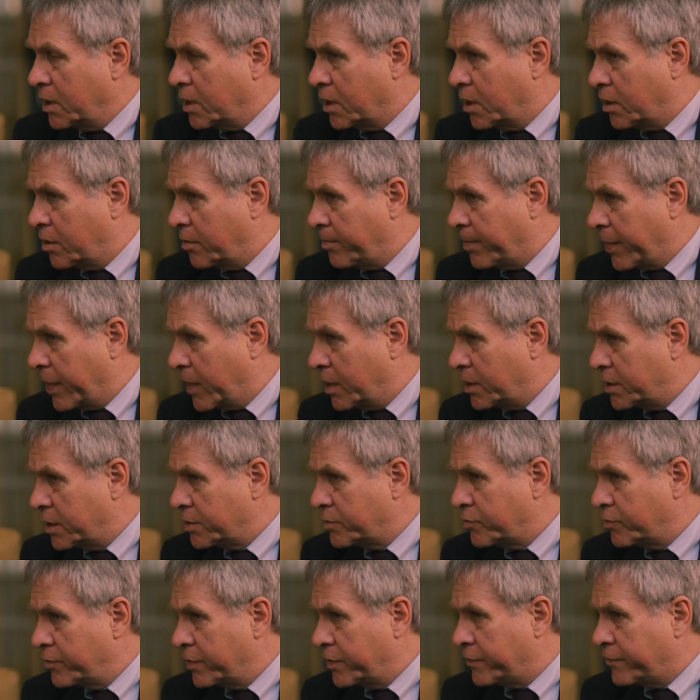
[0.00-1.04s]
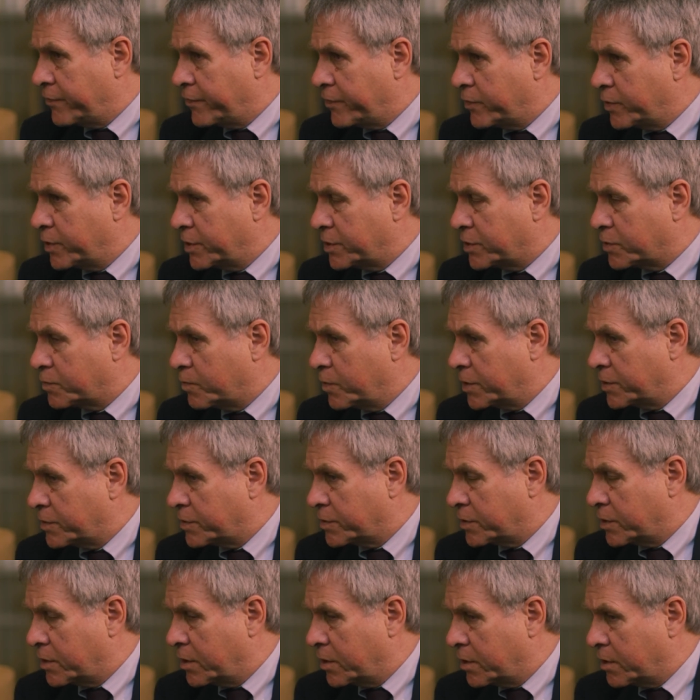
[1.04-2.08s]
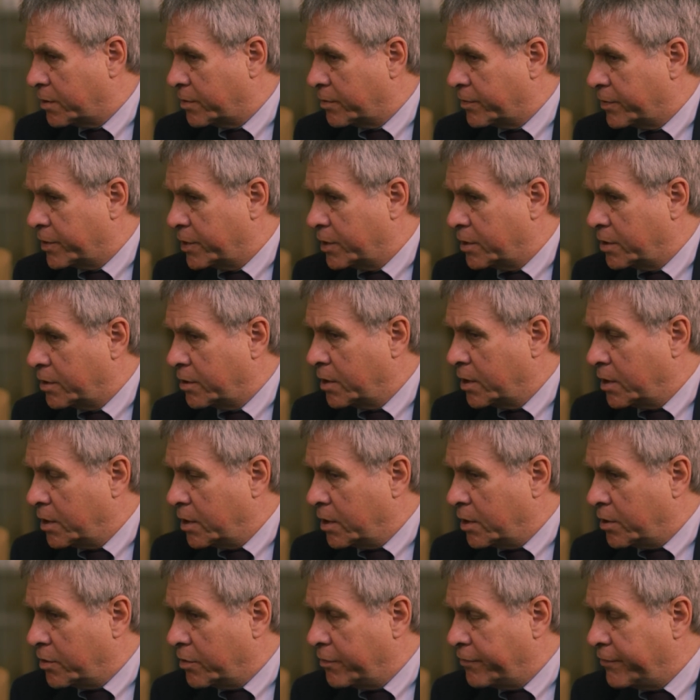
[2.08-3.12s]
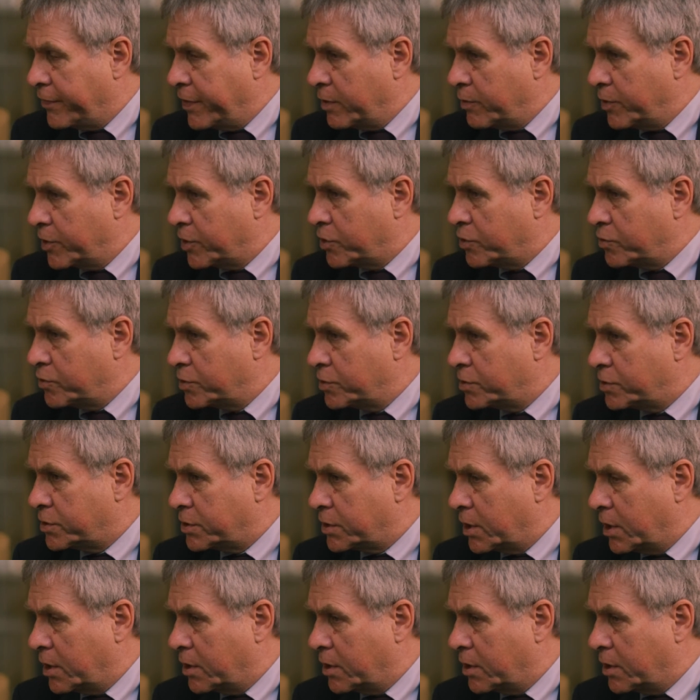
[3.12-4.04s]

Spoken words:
Another influence was the very good